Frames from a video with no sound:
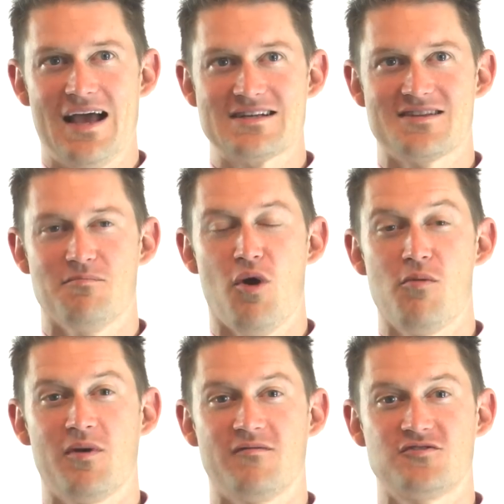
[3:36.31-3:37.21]
as the
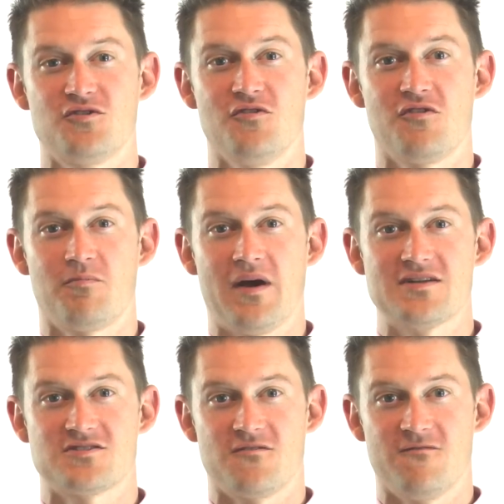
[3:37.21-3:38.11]
moment of truth by
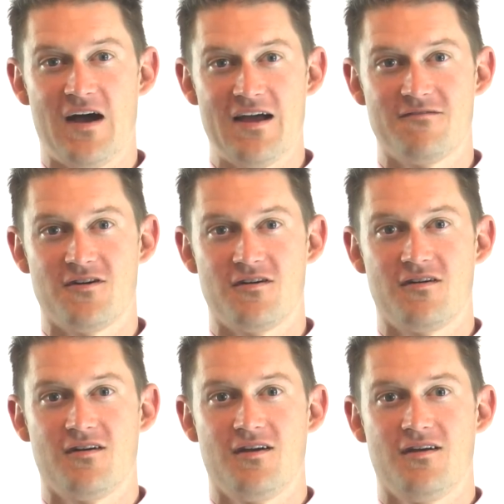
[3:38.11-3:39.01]
Survivor